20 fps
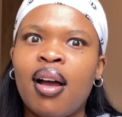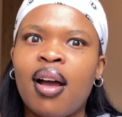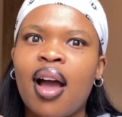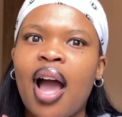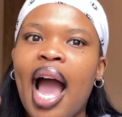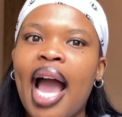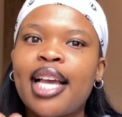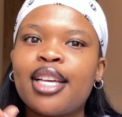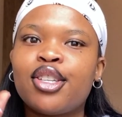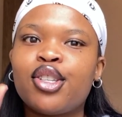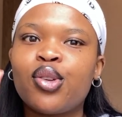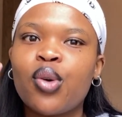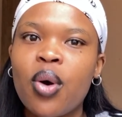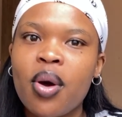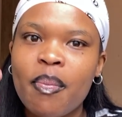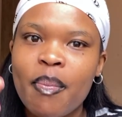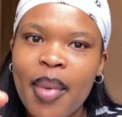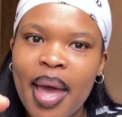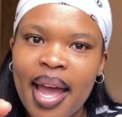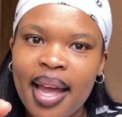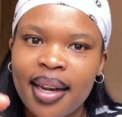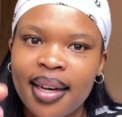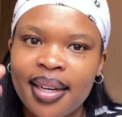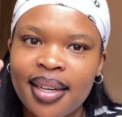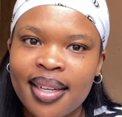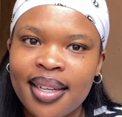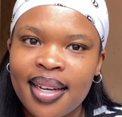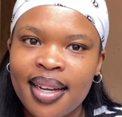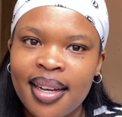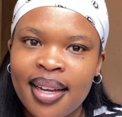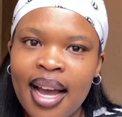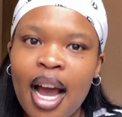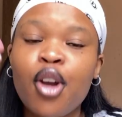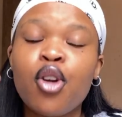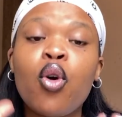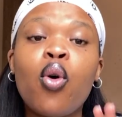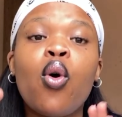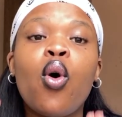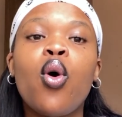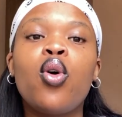I saw a man, an
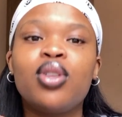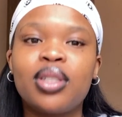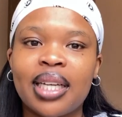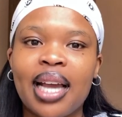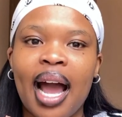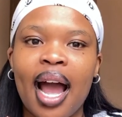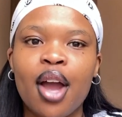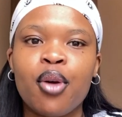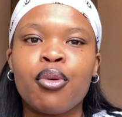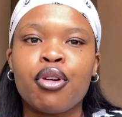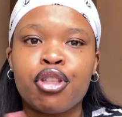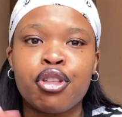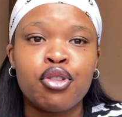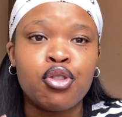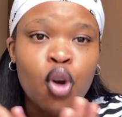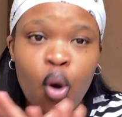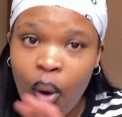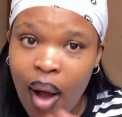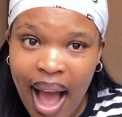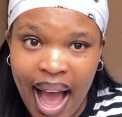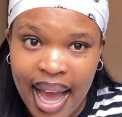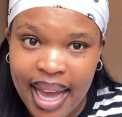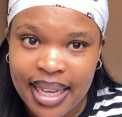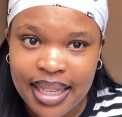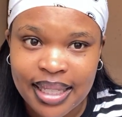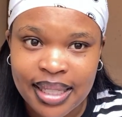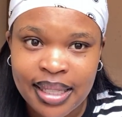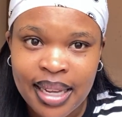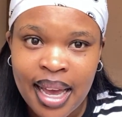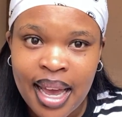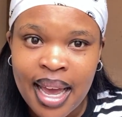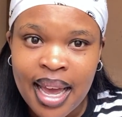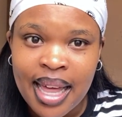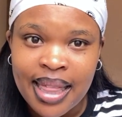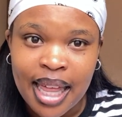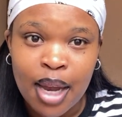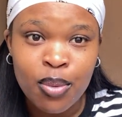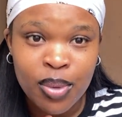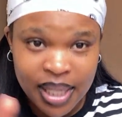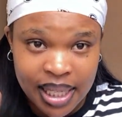old guy with no eyes
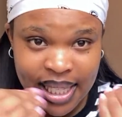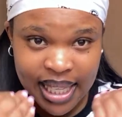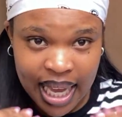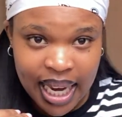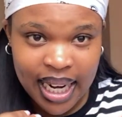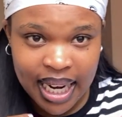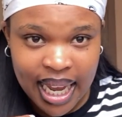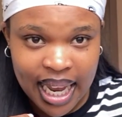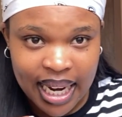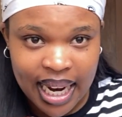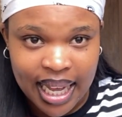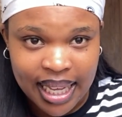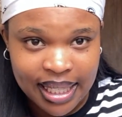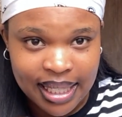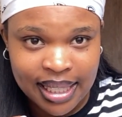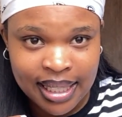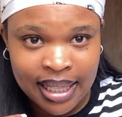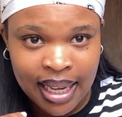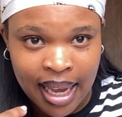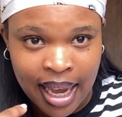that was staring at us.